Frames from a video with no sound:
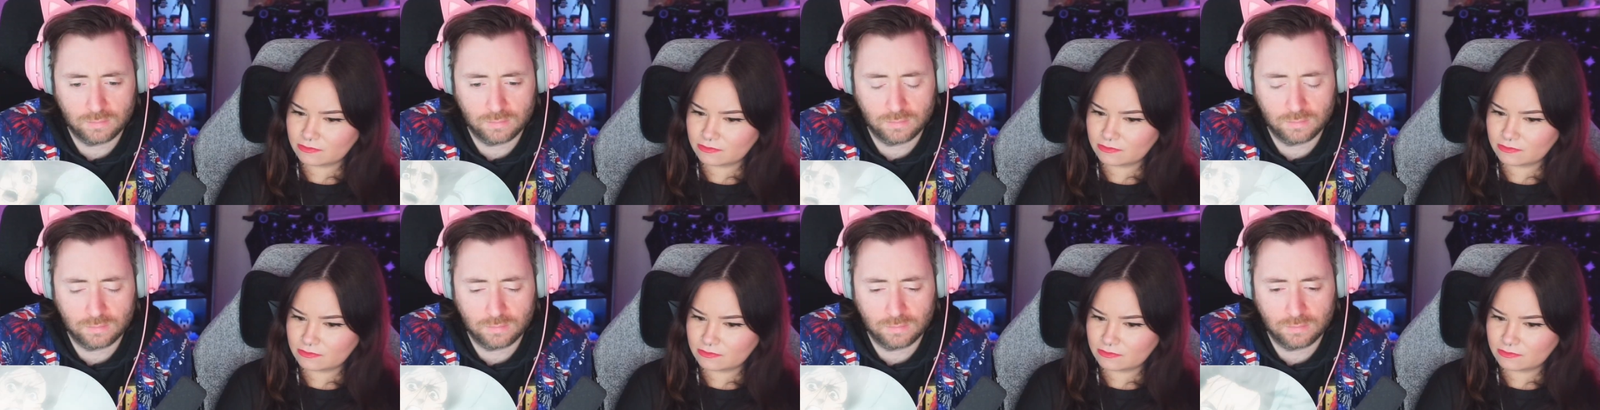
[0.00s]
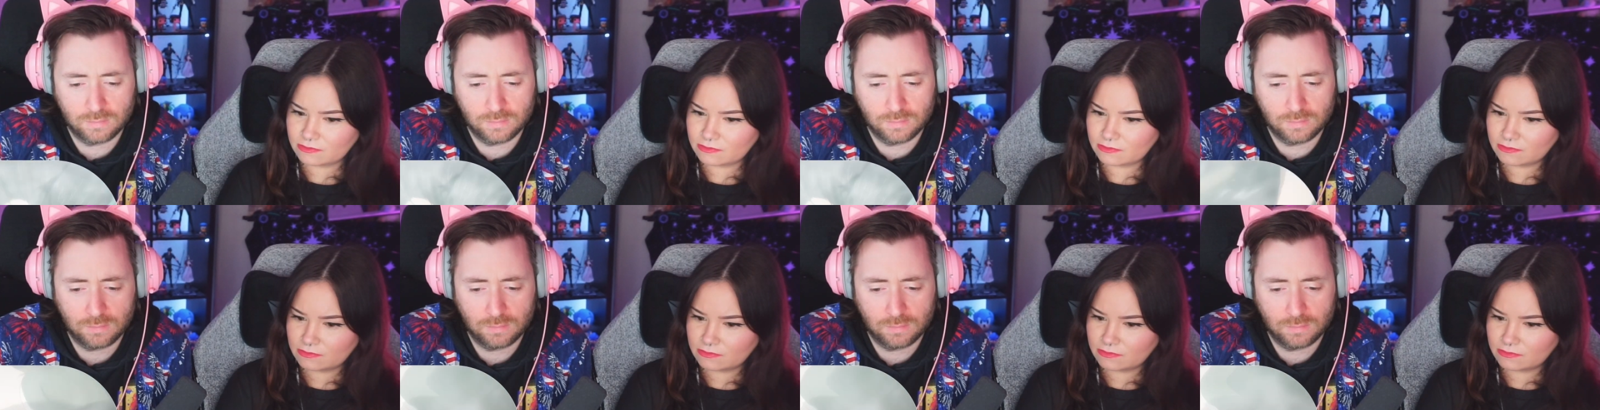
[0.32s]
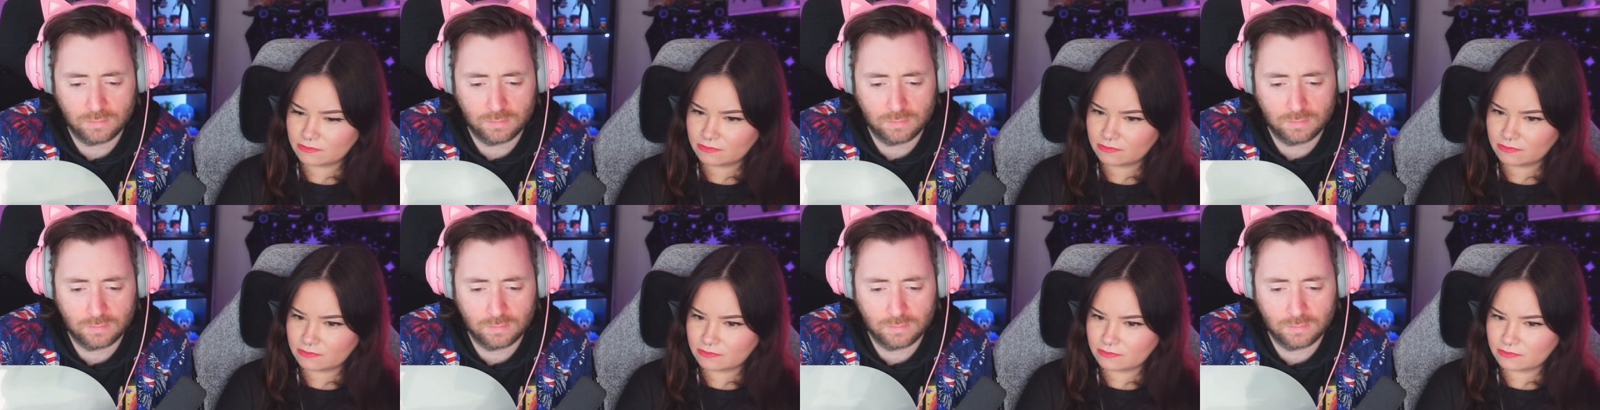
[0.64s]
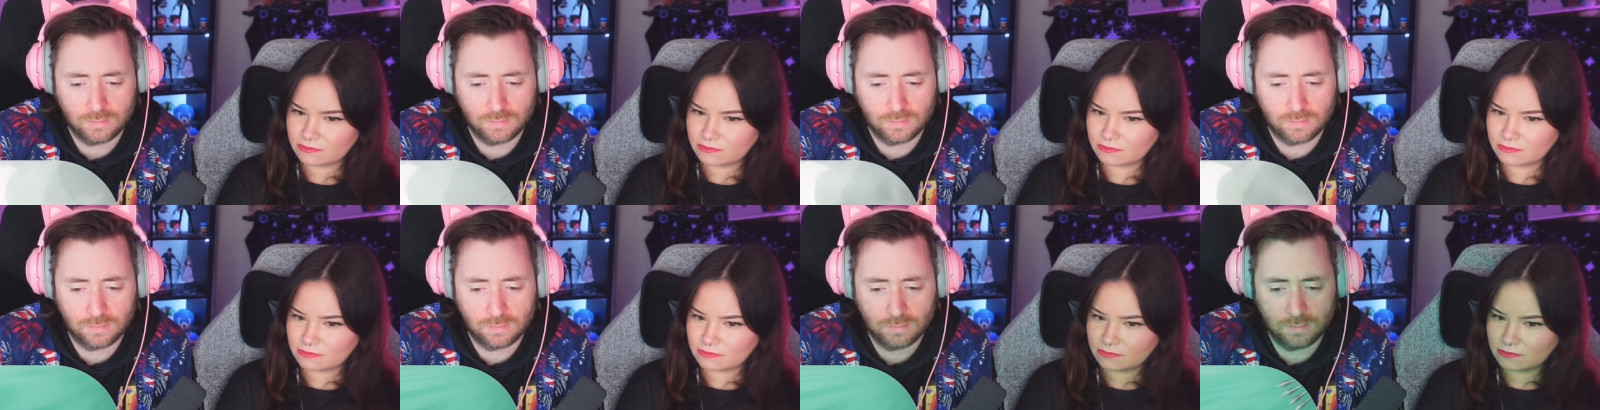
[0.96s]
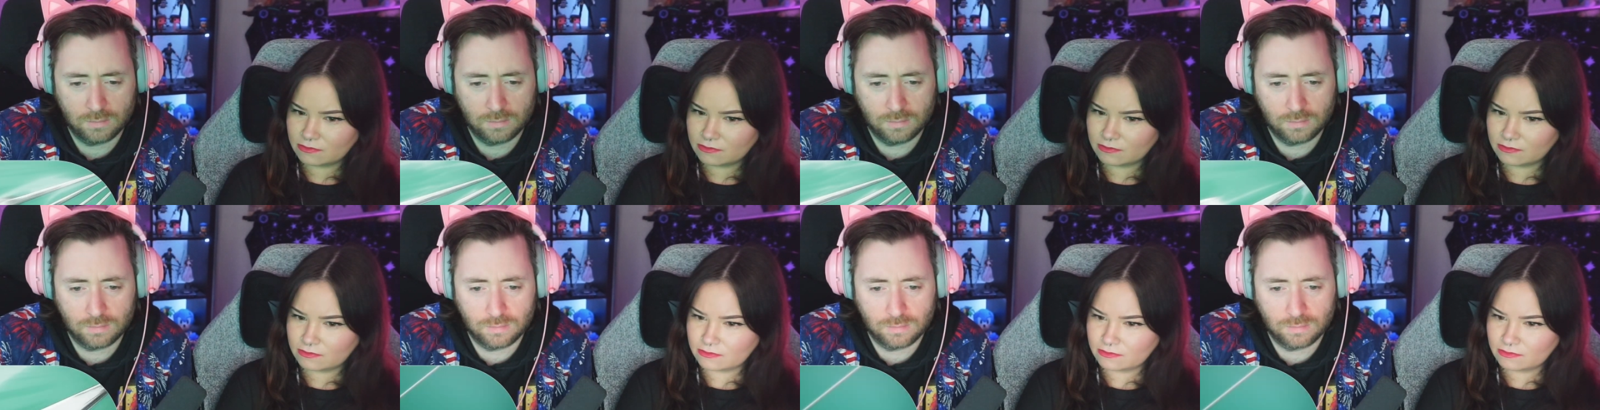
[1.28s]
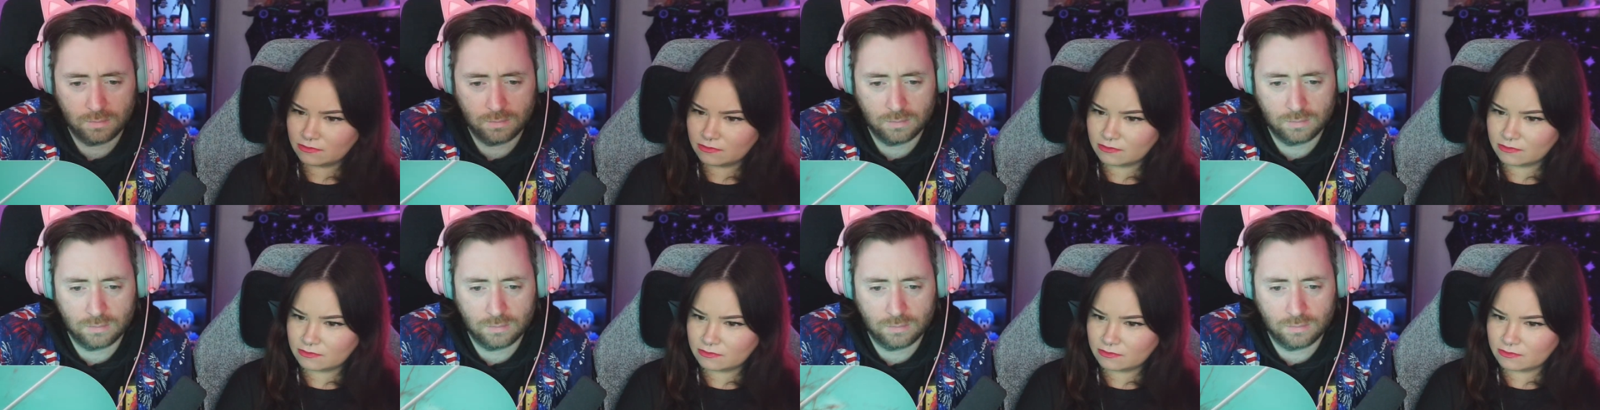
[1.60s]

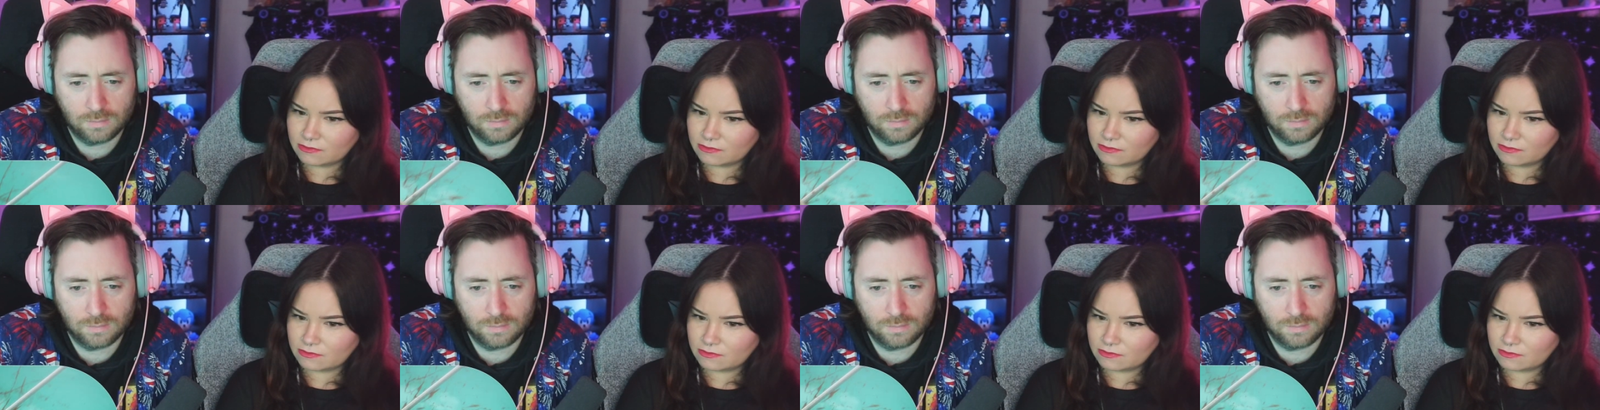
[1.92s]
[no speech]